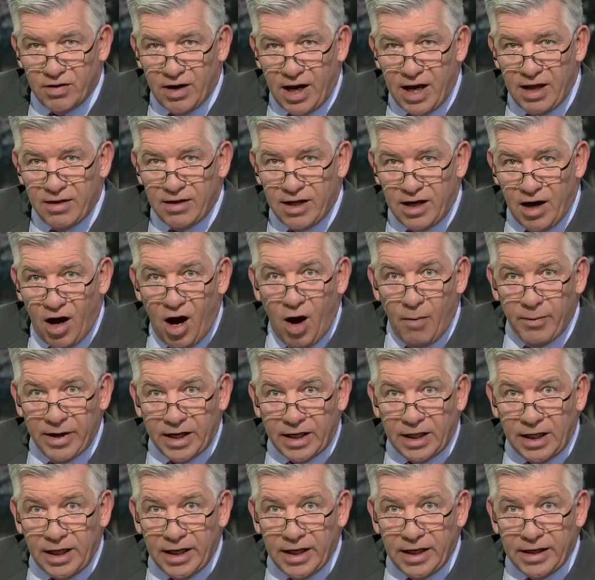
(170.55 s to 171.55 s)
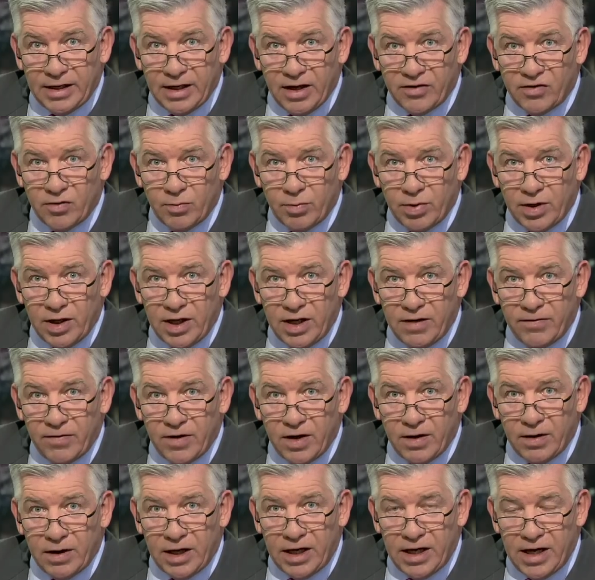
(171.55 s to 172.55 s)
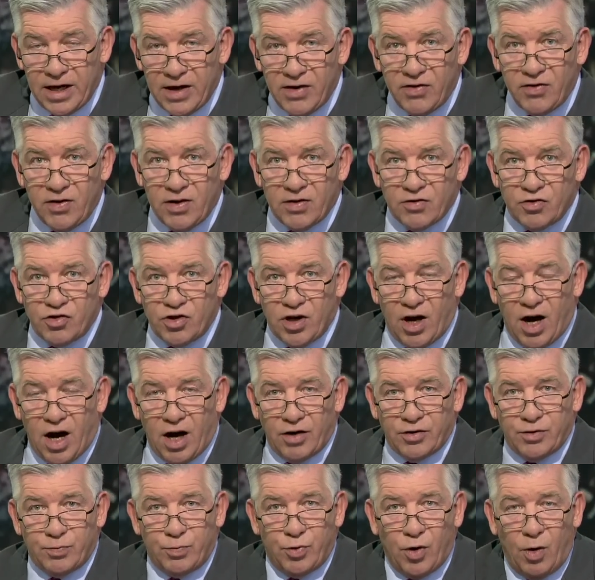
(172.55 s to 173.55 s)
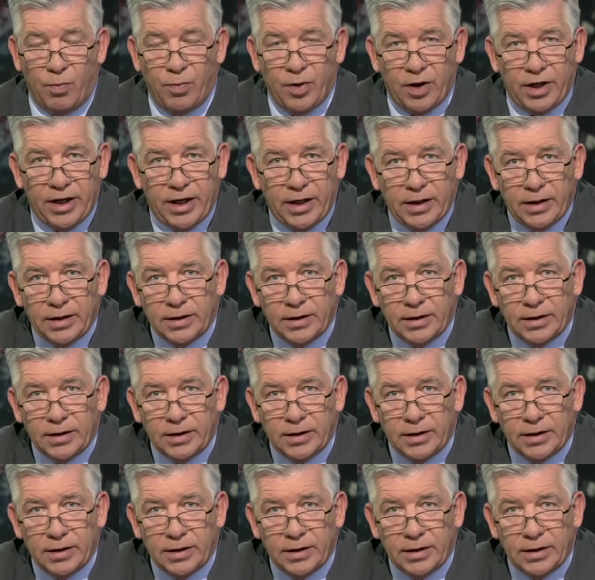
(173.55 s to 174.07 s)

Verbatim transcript: They, the Army clearly doesn't believe uh, he is in charge properly.